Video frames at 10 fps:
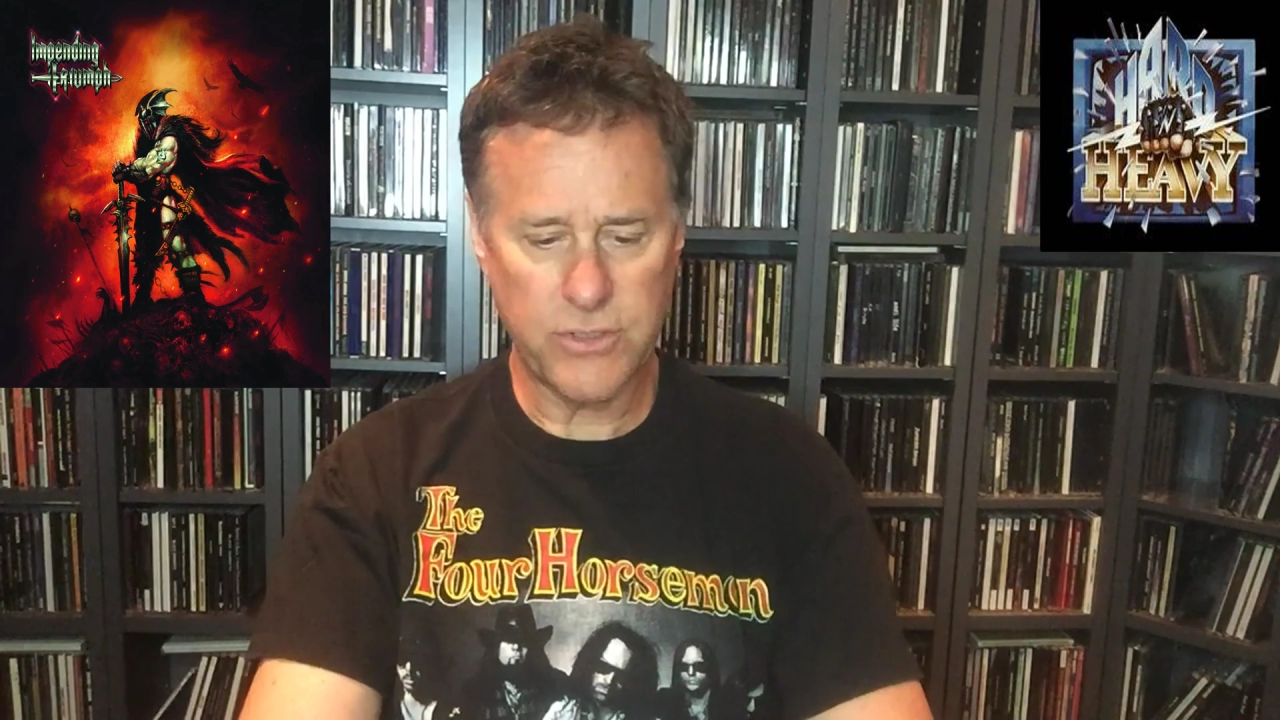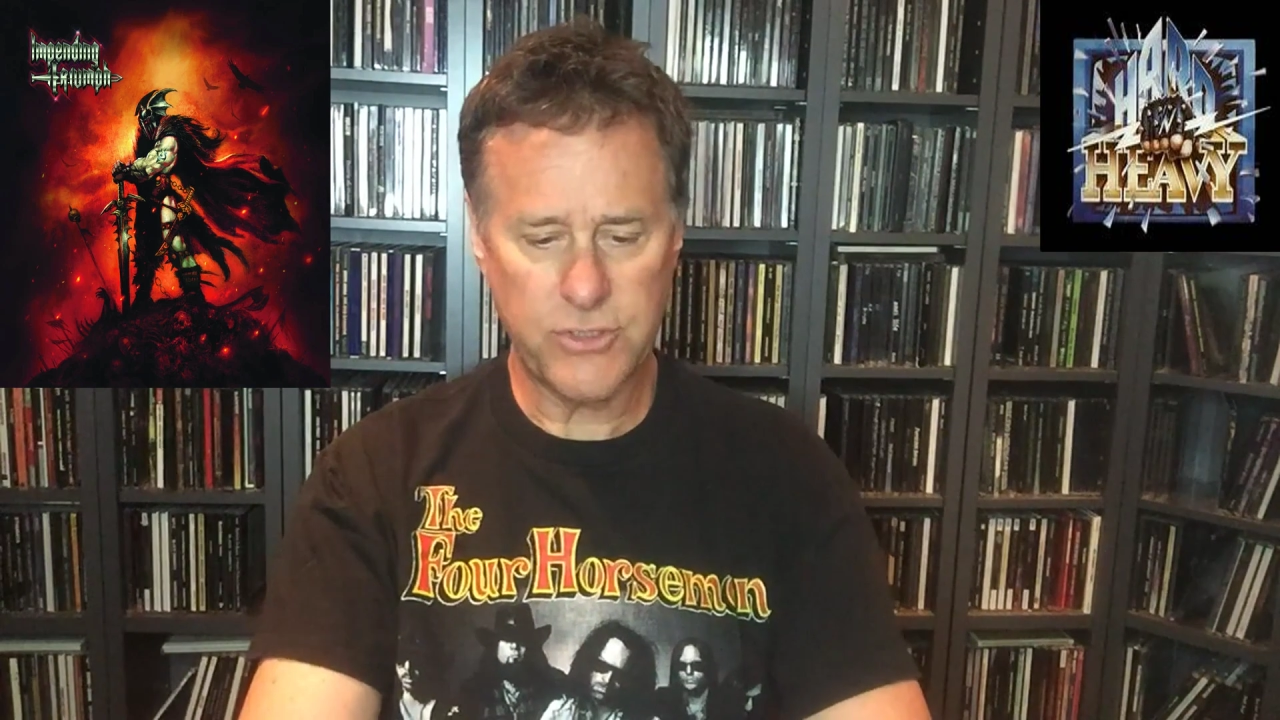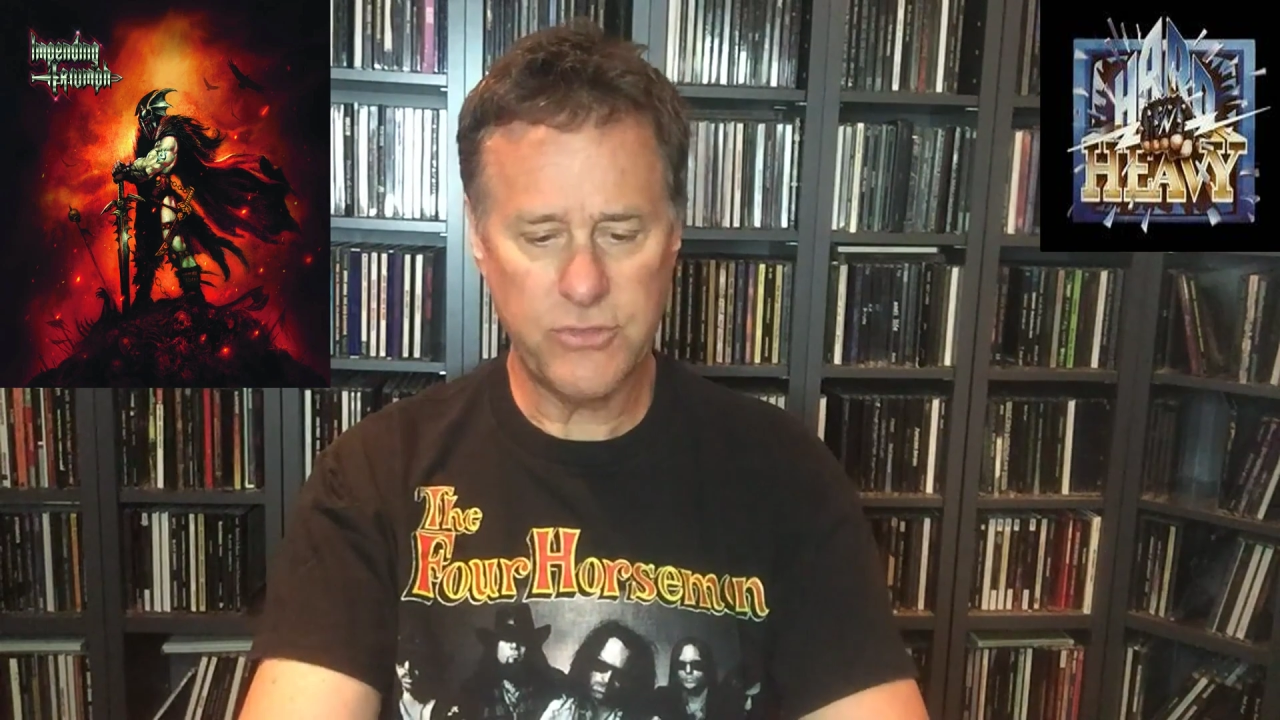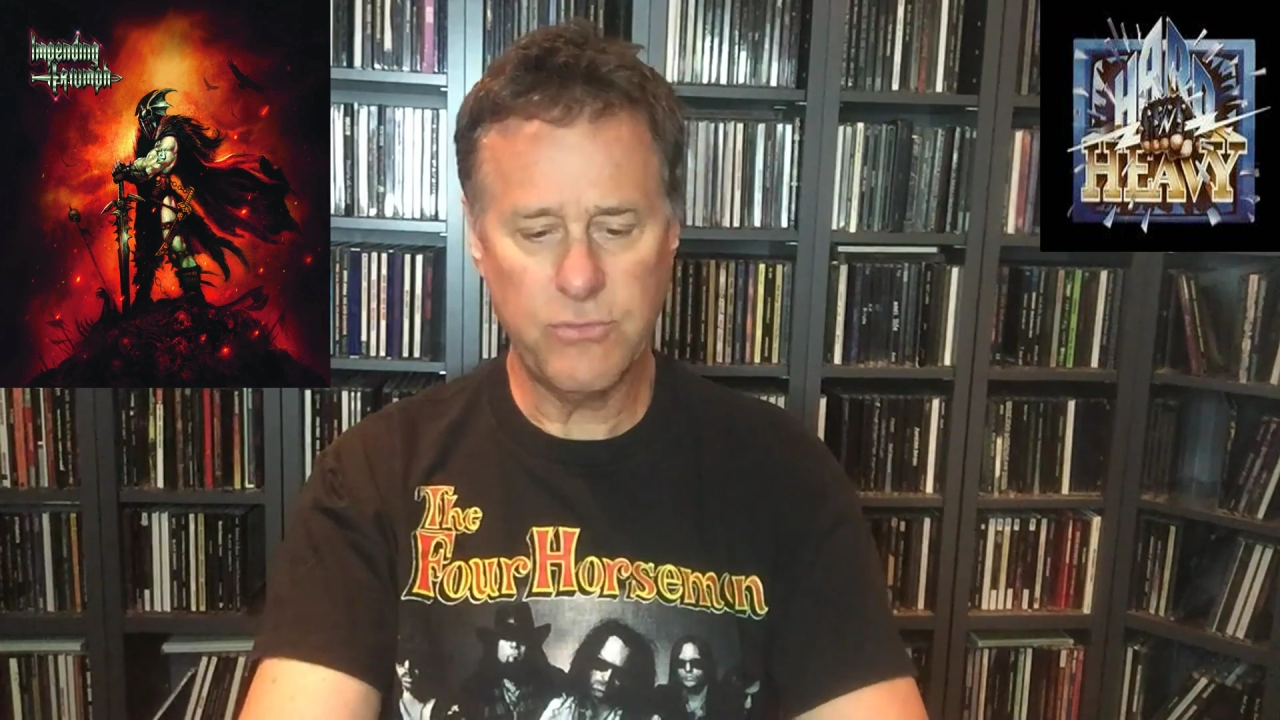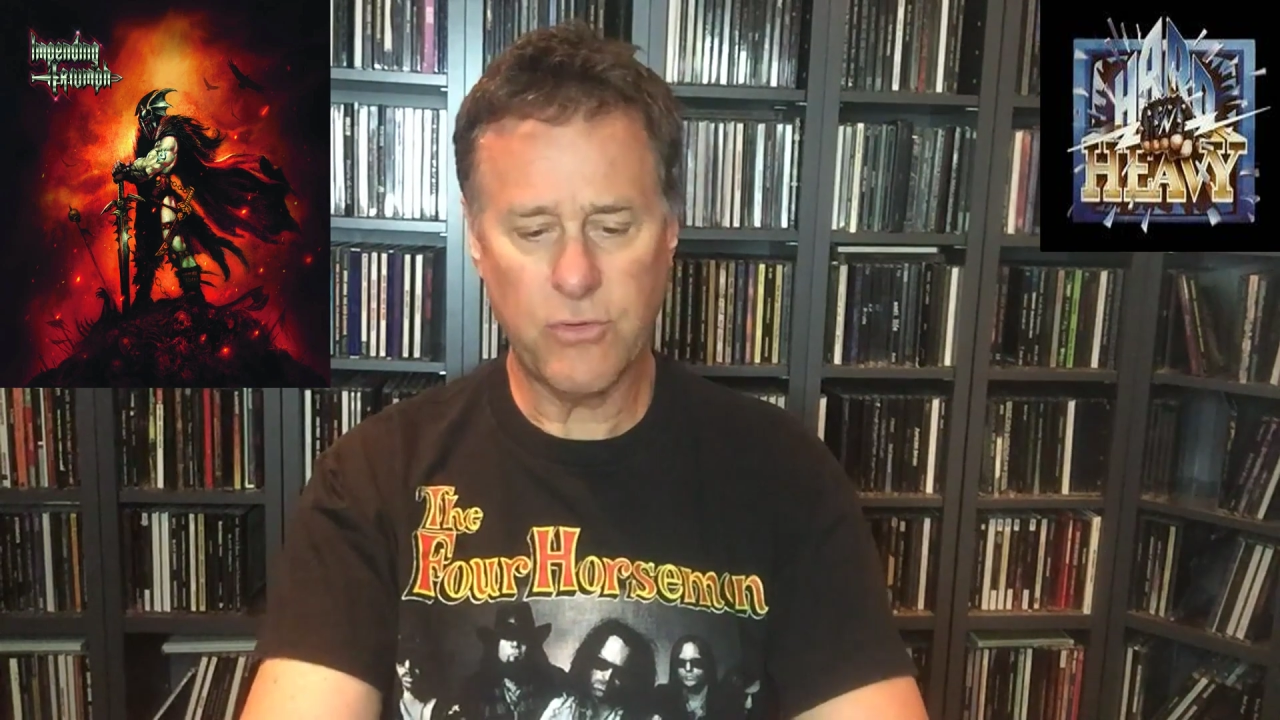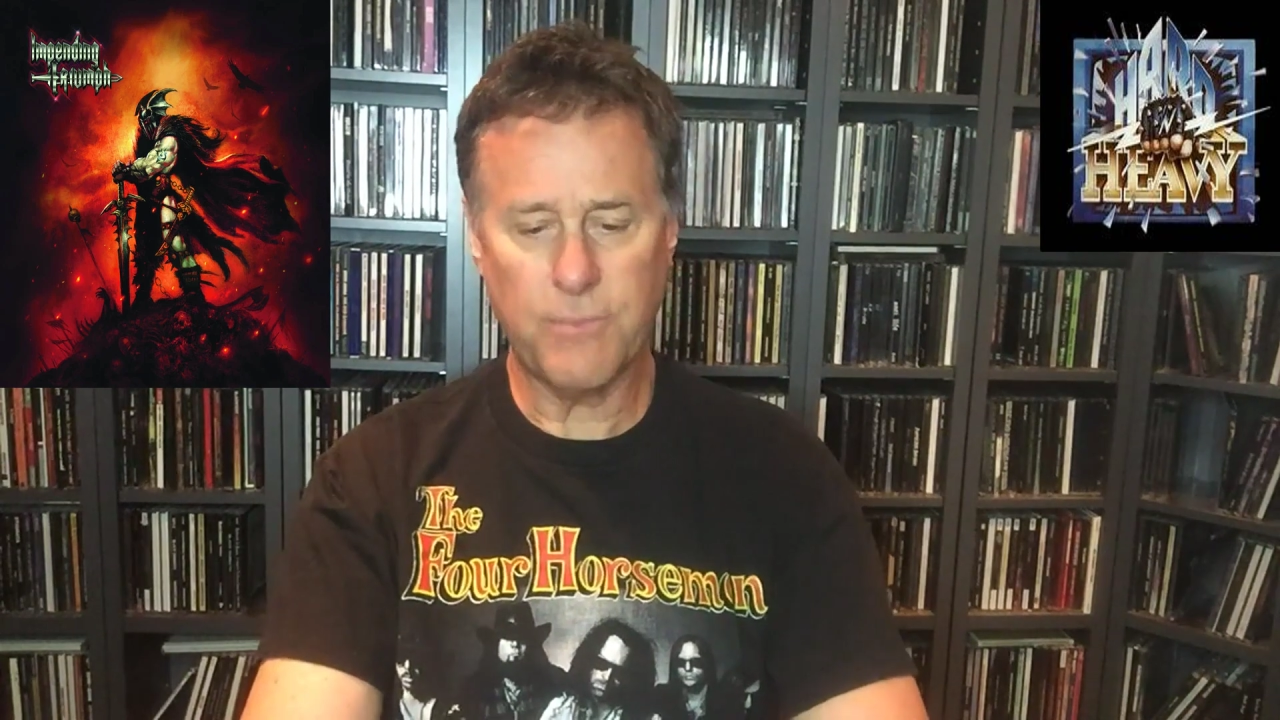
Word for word: two more